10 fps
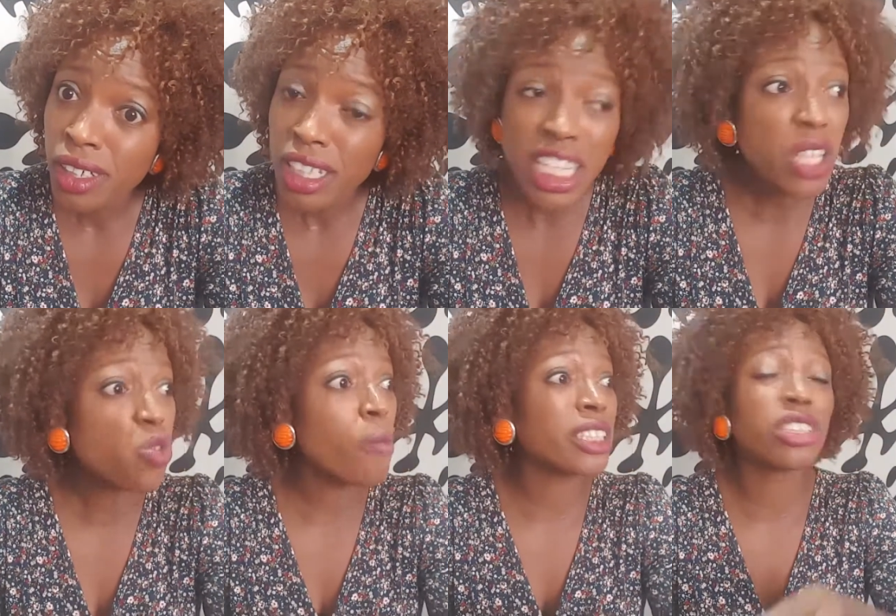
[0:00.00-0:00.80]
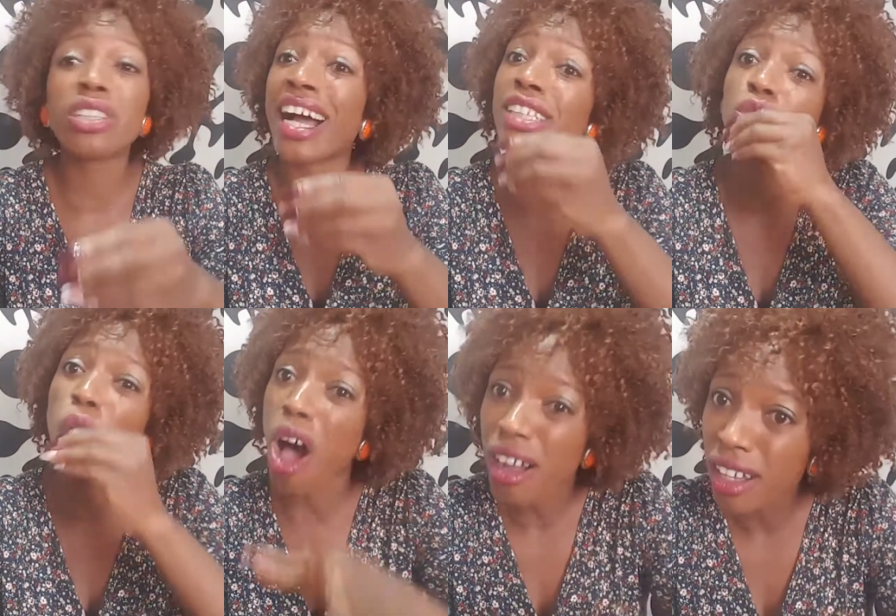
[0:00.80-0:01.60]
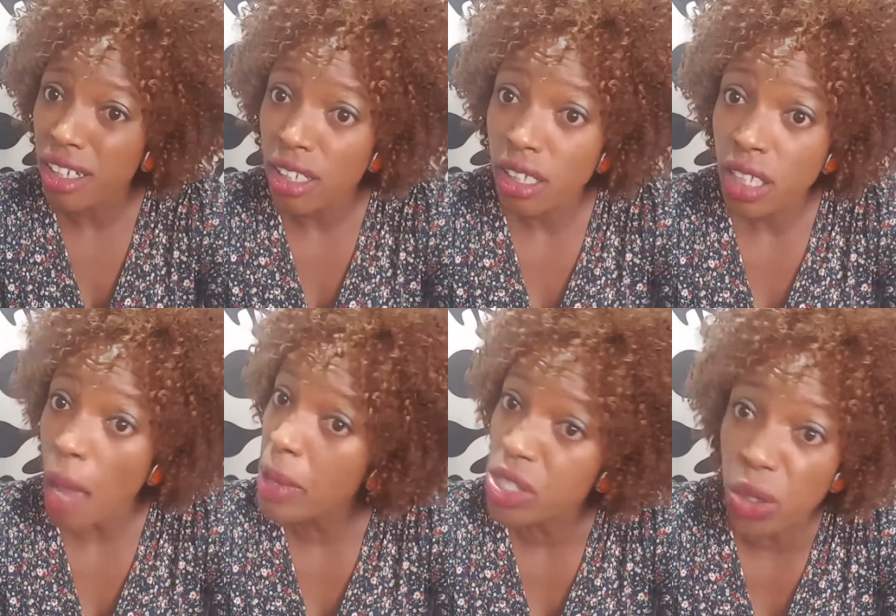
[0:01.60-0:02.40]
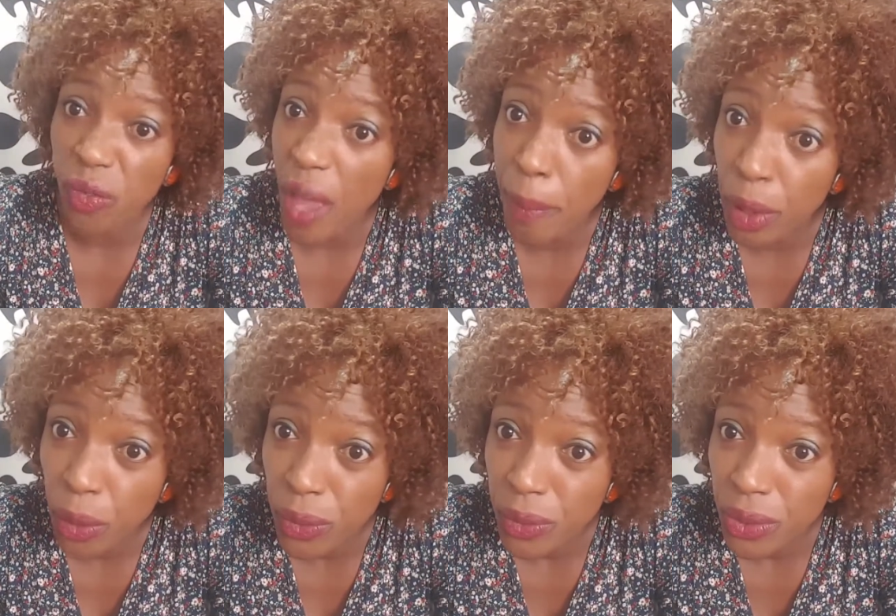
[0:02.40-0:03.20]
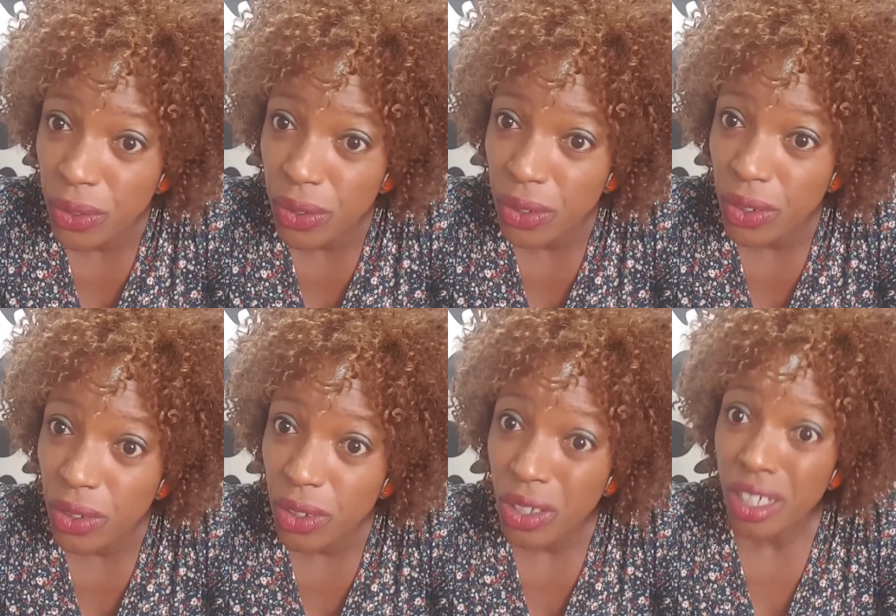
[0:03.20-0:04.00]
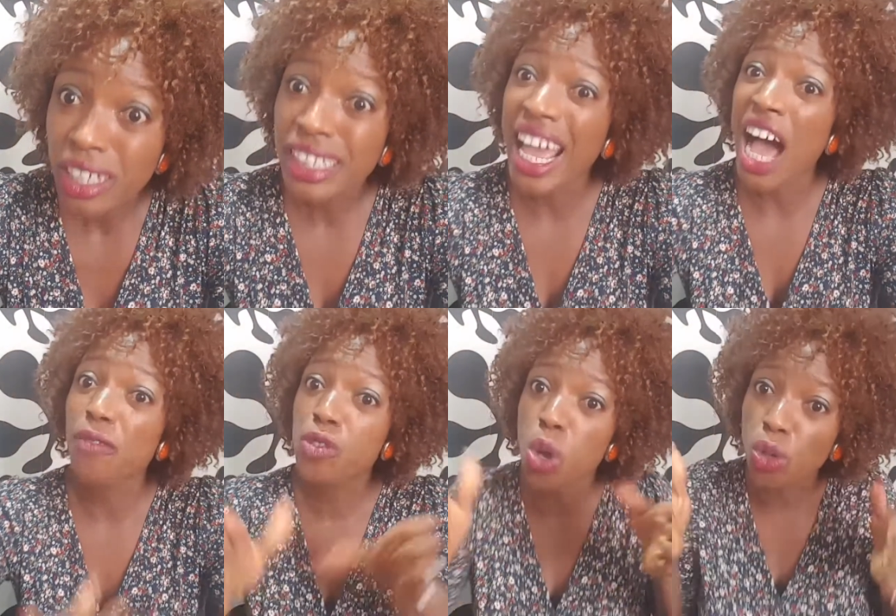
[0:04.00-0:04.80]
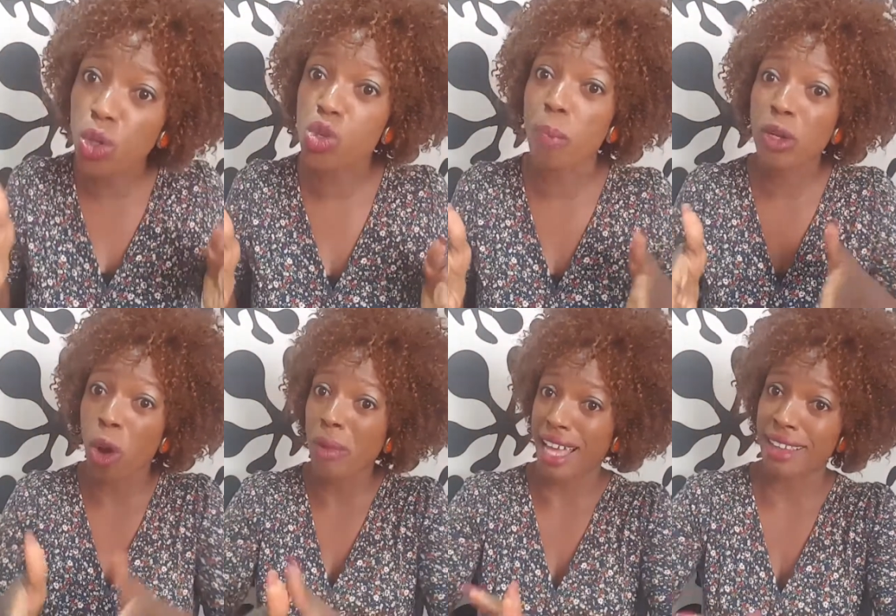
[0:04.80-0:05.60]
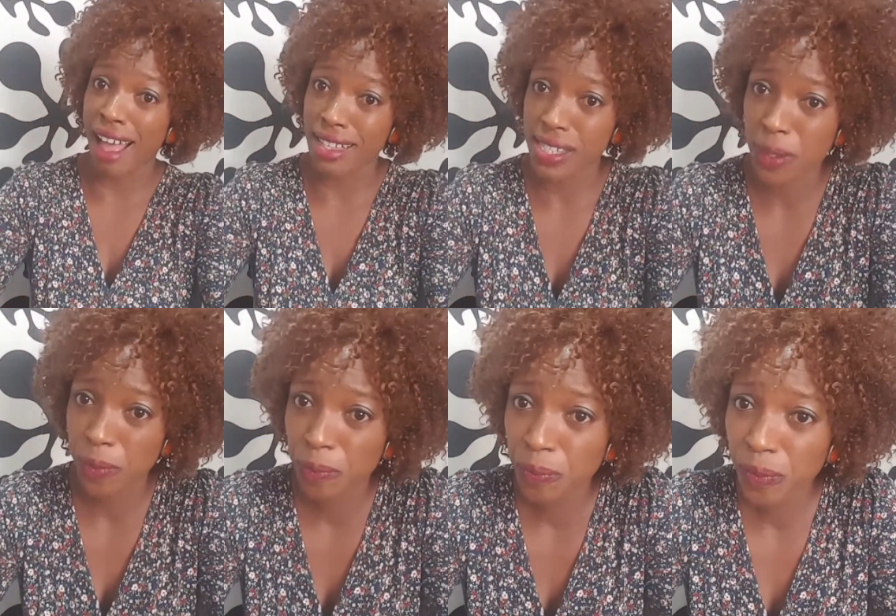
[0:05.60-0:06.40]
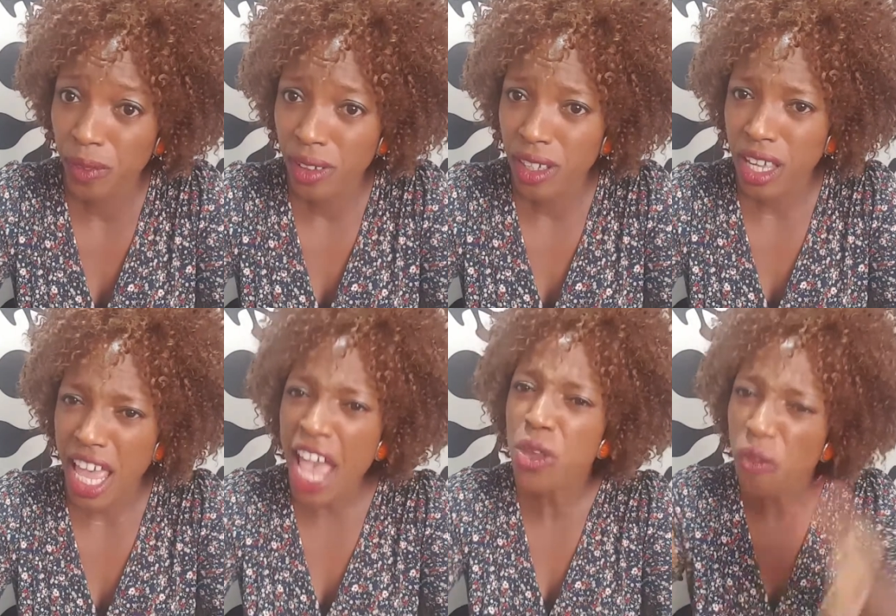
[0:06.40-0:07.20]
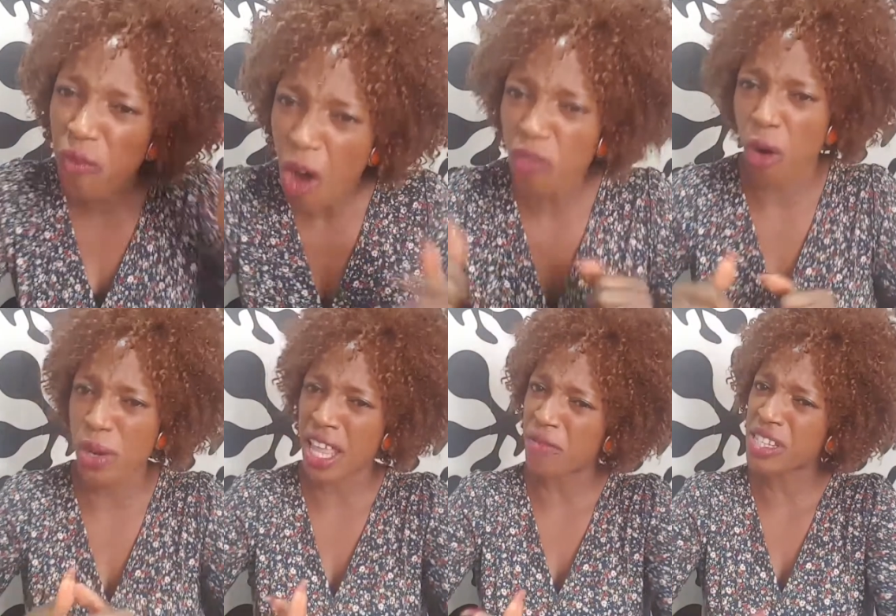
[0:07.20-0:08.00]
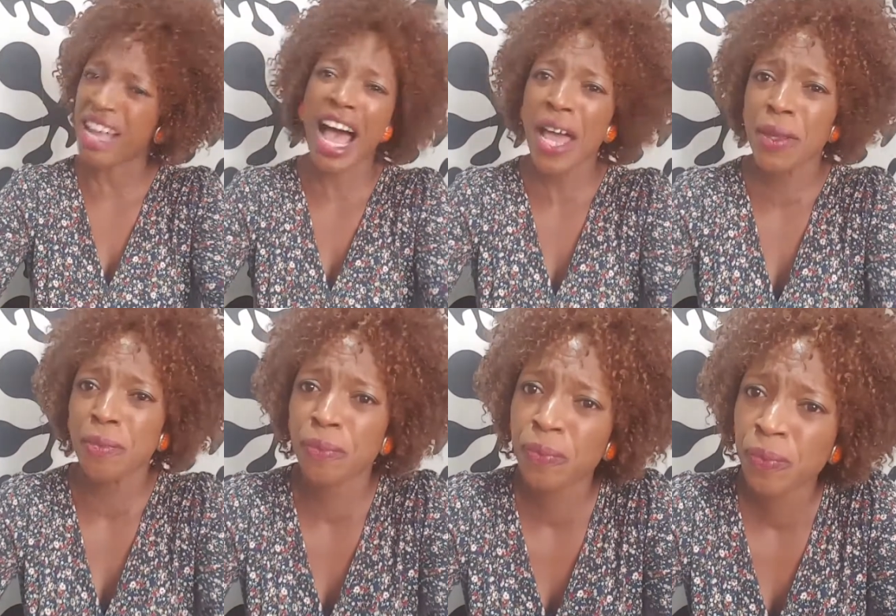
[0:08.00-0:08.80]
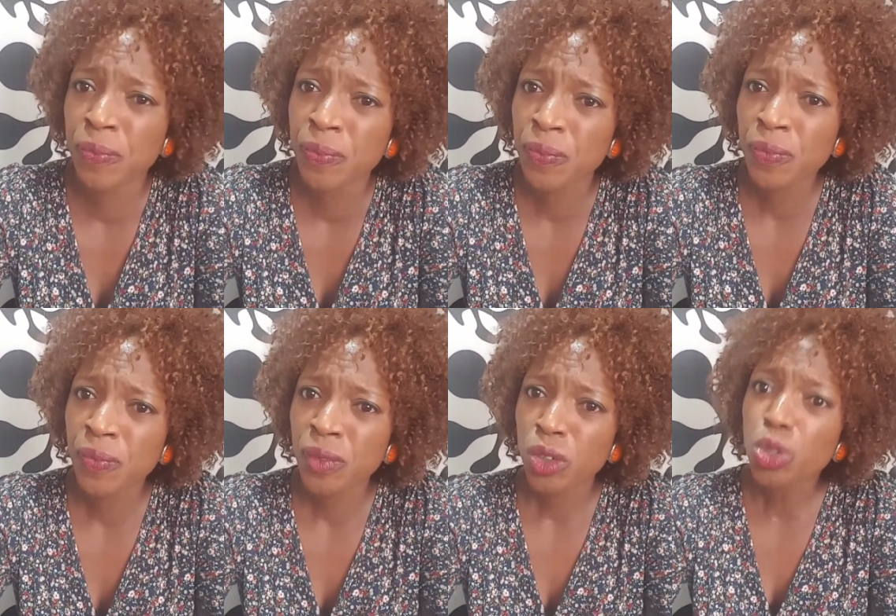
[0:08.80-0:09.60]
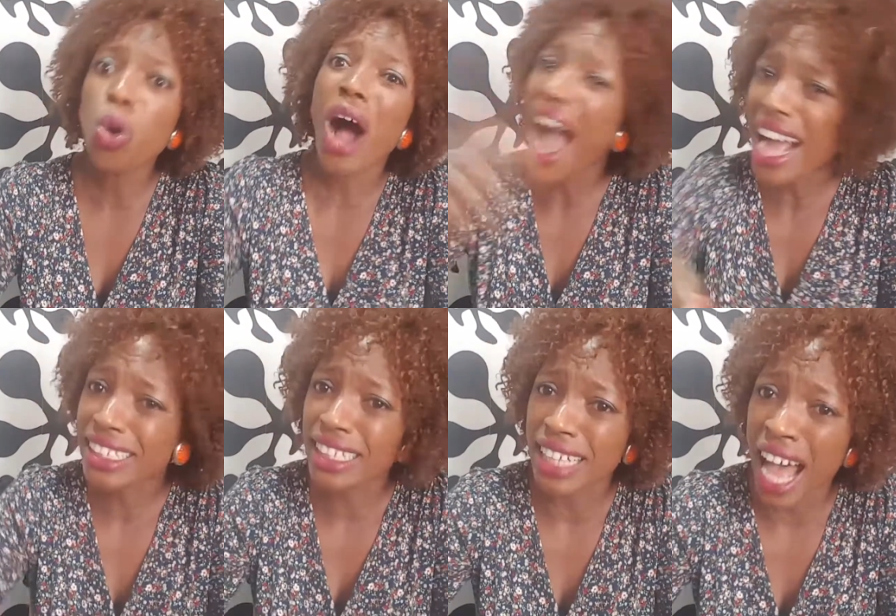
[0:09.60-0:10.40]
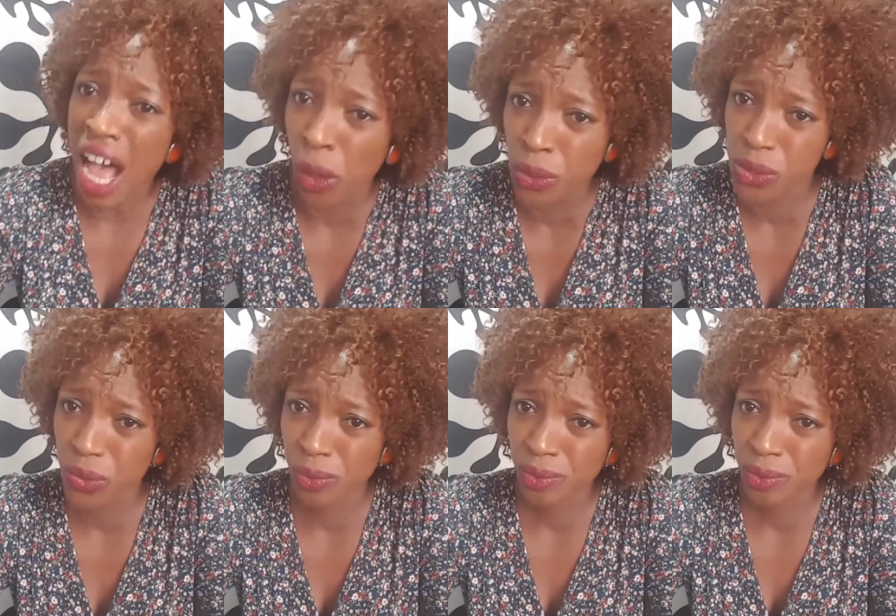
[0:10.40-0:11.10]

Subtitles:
This woman, she can't talk. Not be so you fair bill. They have turned you to become like that. And you fall for it every time. You act it out.